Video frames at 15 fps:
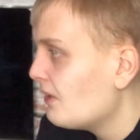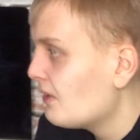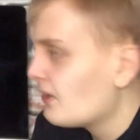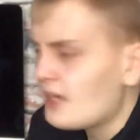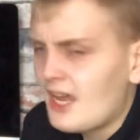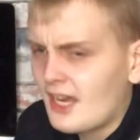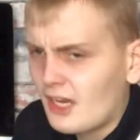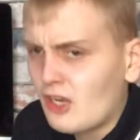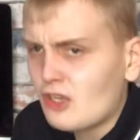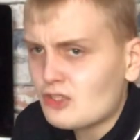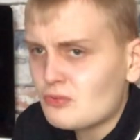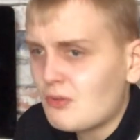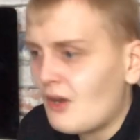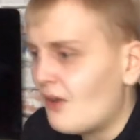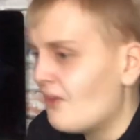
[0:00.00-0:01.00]
Yeah,
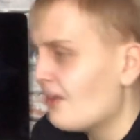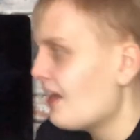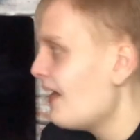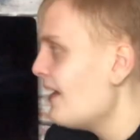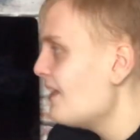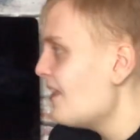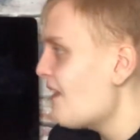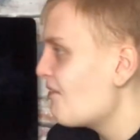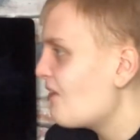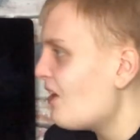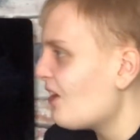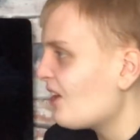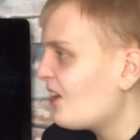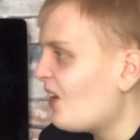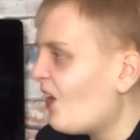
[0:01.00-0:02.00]
Cosworld. They've
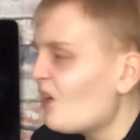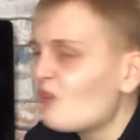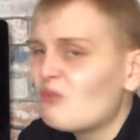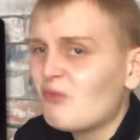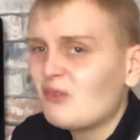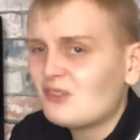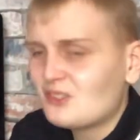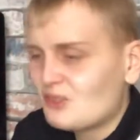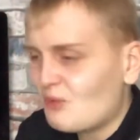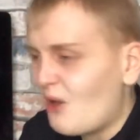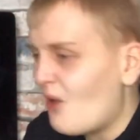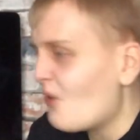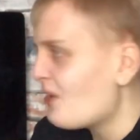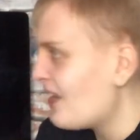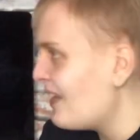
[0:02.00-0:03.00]
got
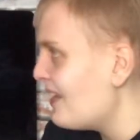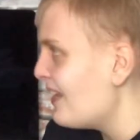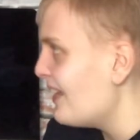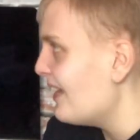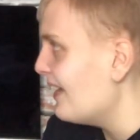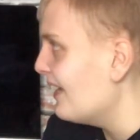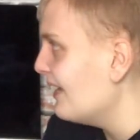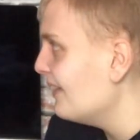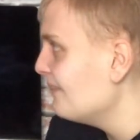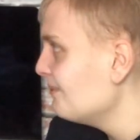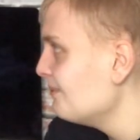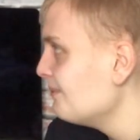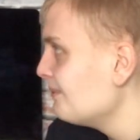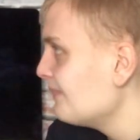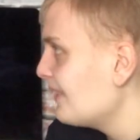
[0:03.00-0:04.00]
Cosworld in there.
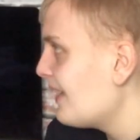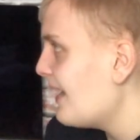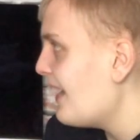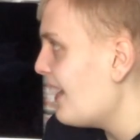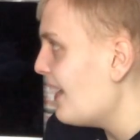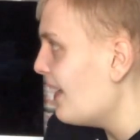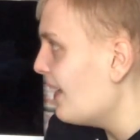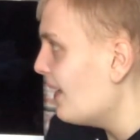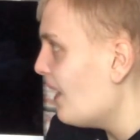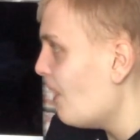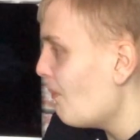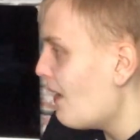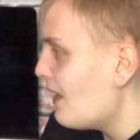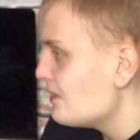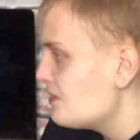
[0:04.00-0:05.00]
Yeah,
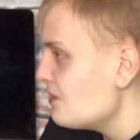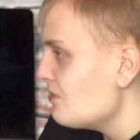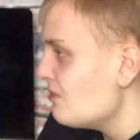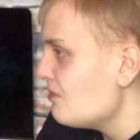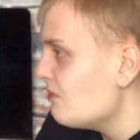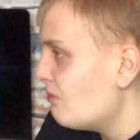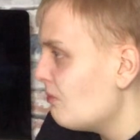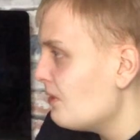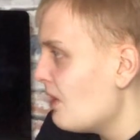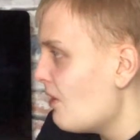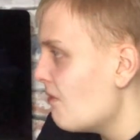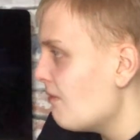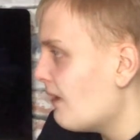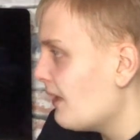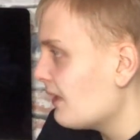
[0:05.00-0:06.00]
I, I do
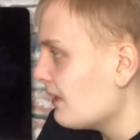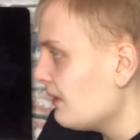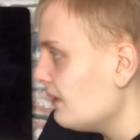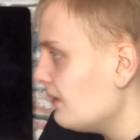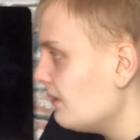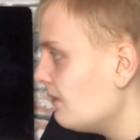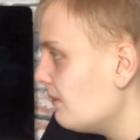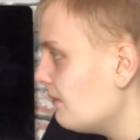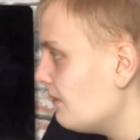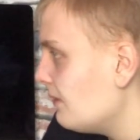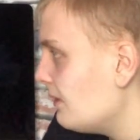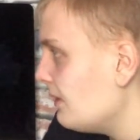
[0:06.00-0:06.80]
know about you. Know. You